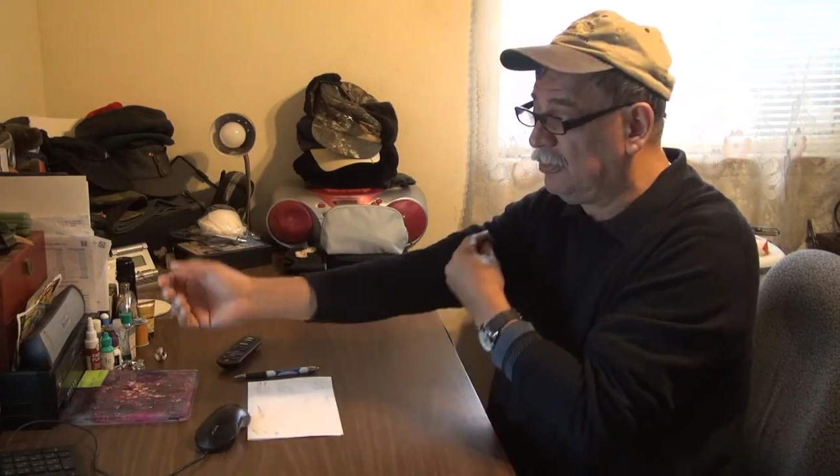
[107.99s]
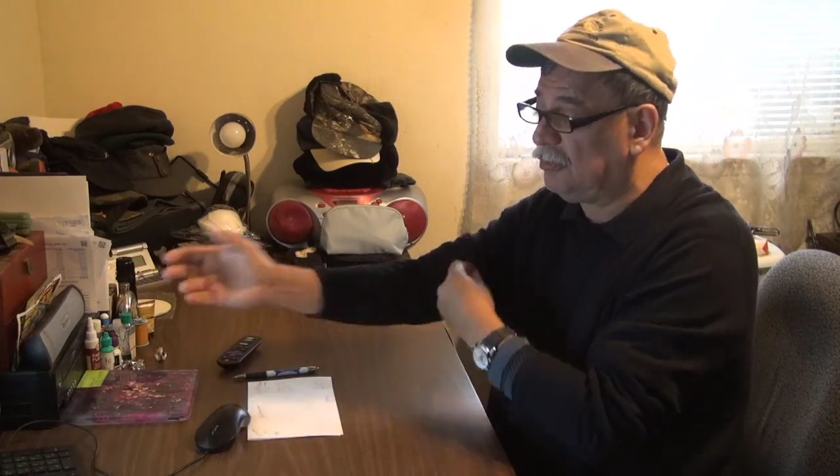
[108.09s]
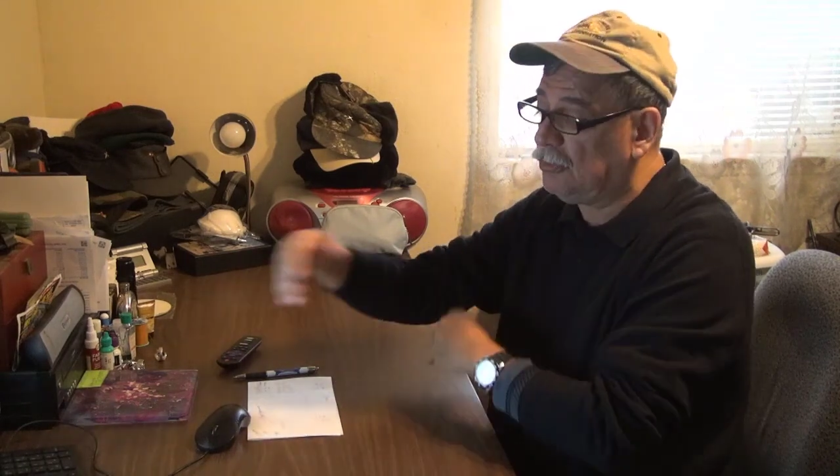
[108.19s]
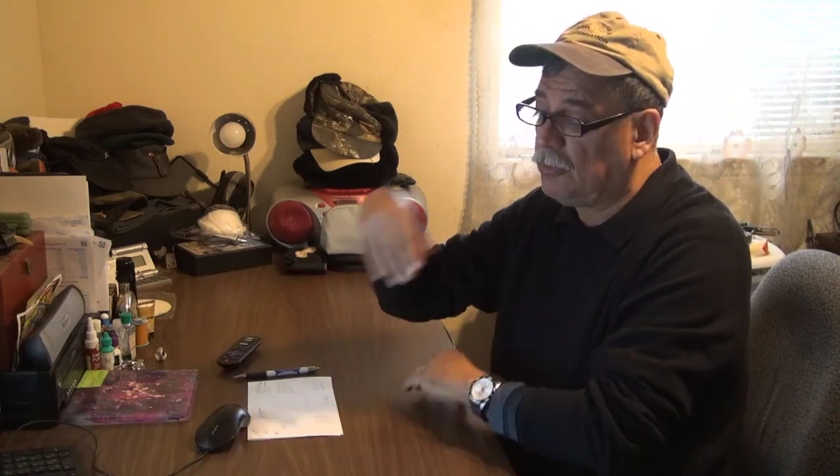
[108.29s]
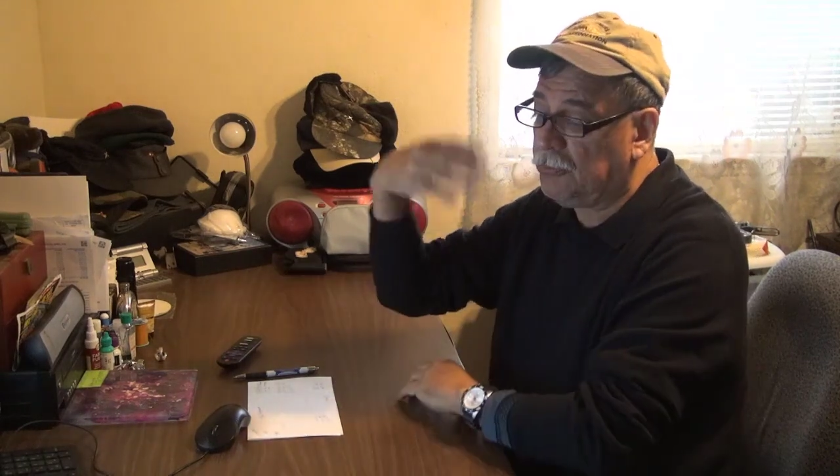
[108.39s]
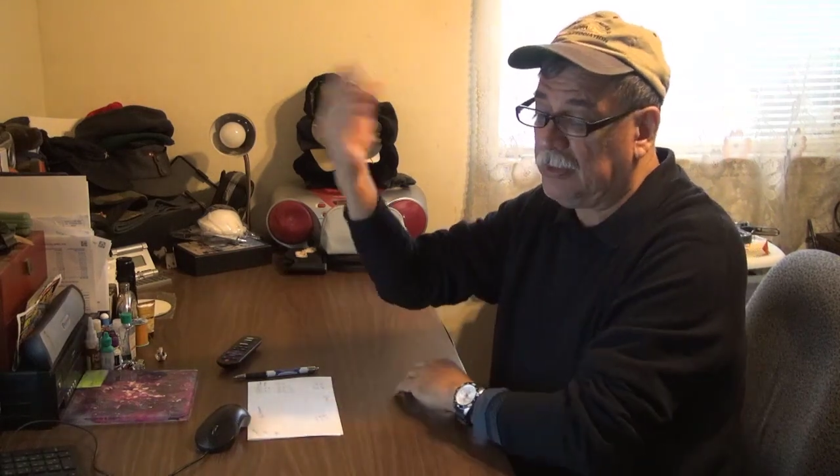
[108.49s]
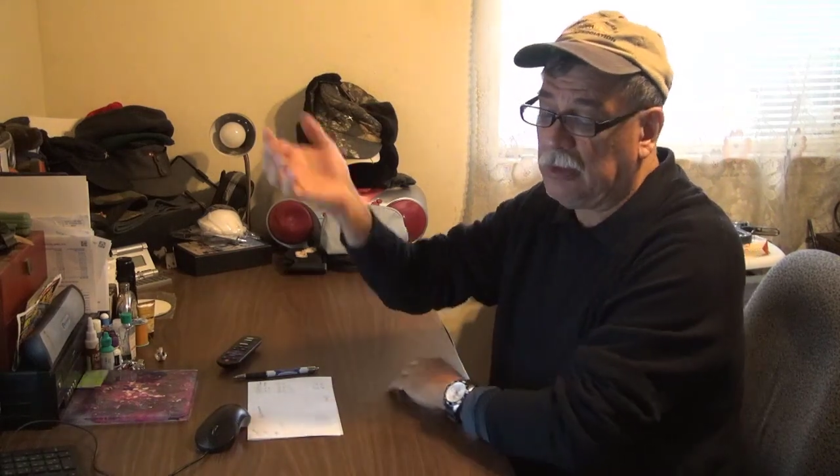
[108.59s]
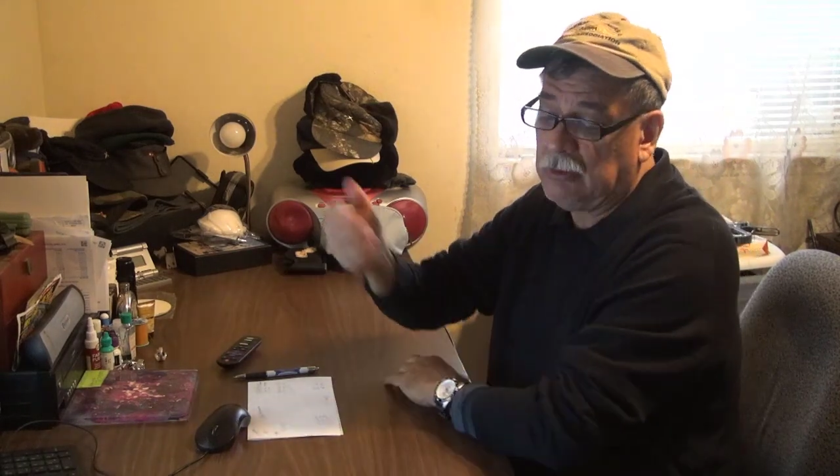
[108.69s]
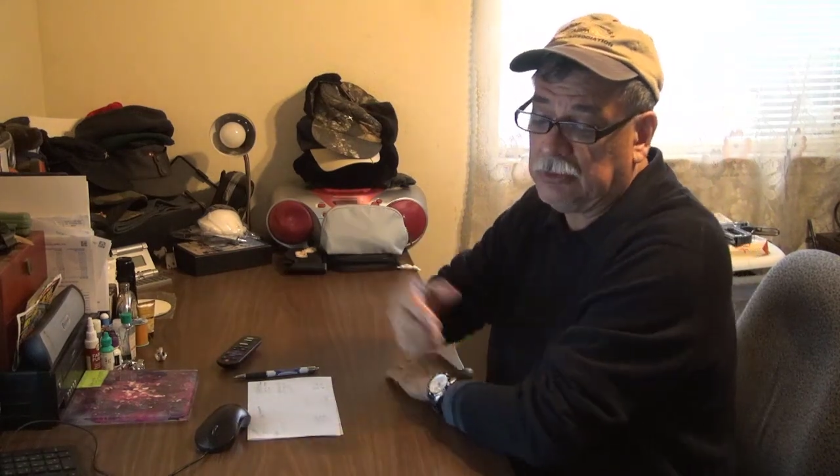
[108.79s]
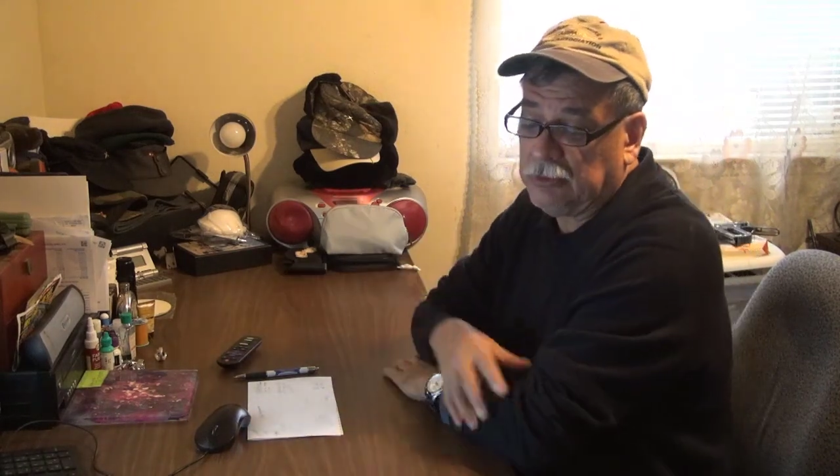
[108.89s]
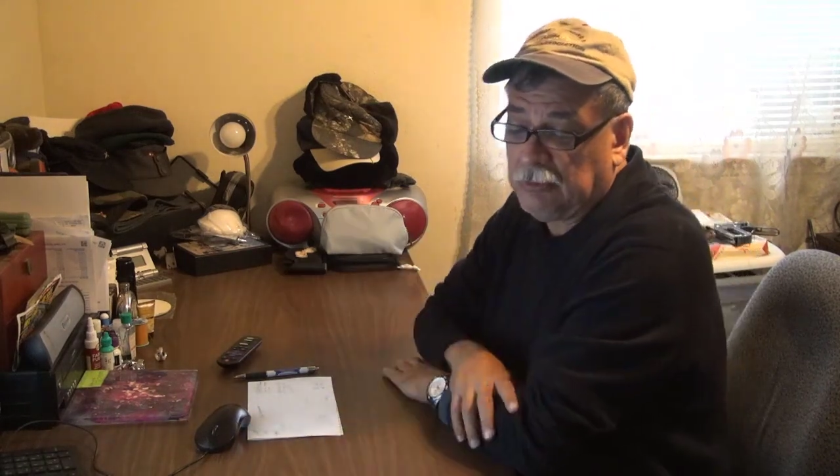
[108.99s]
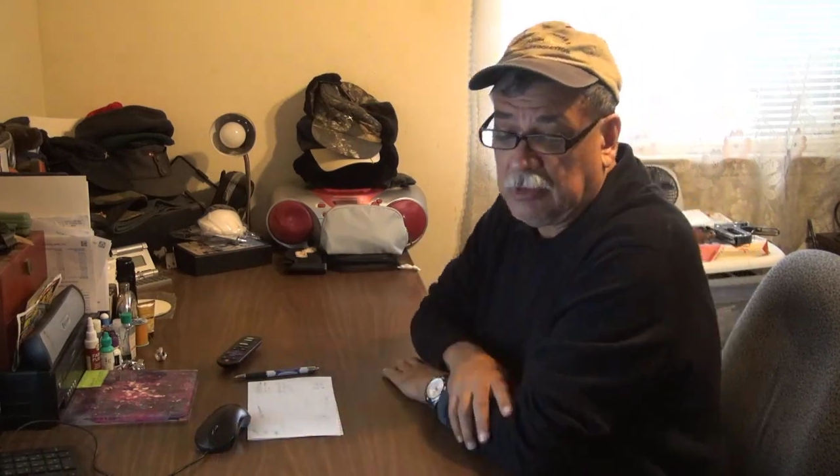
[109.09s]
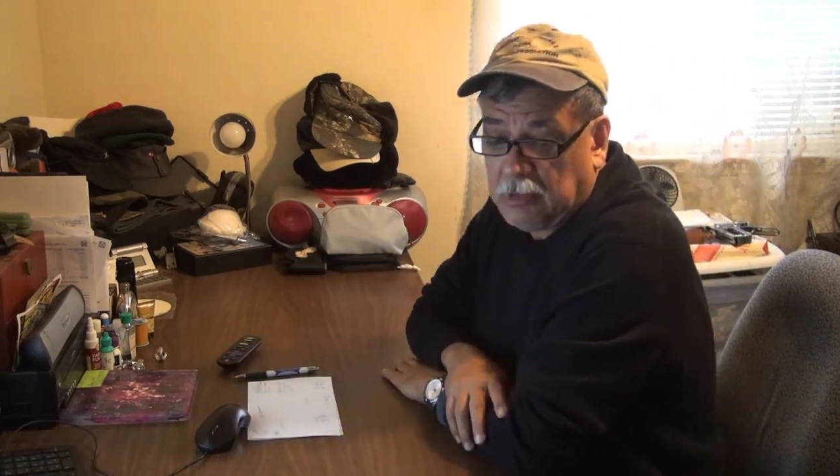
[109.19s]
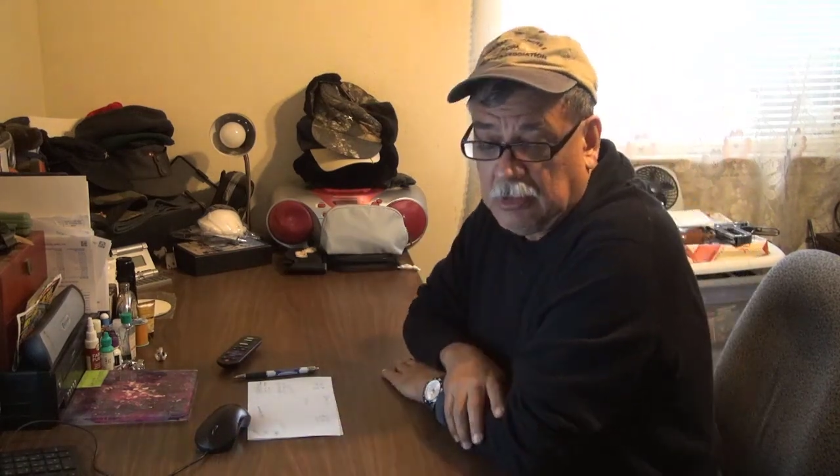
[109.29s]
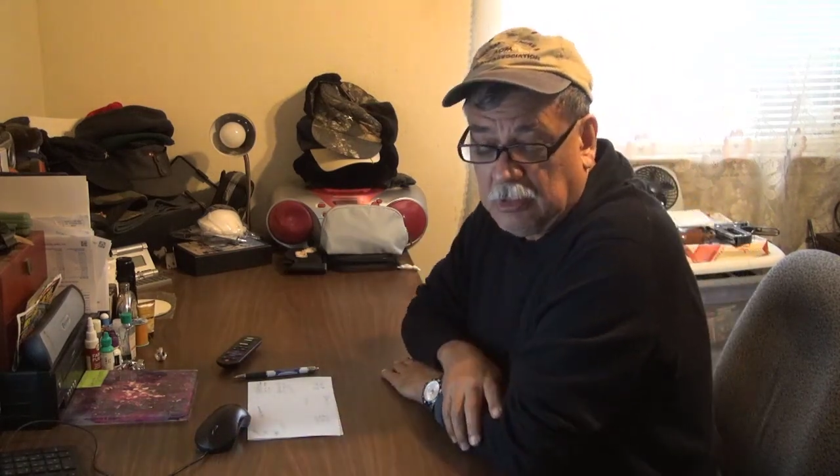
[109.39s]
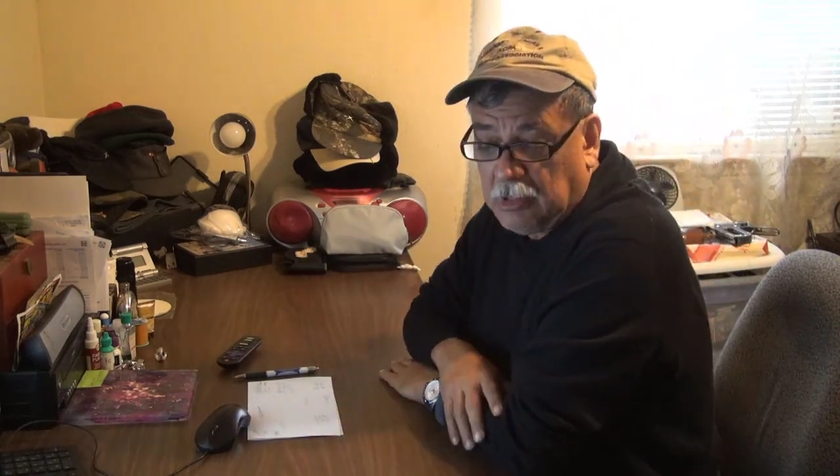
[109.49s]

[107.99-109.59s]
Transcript: you go below you,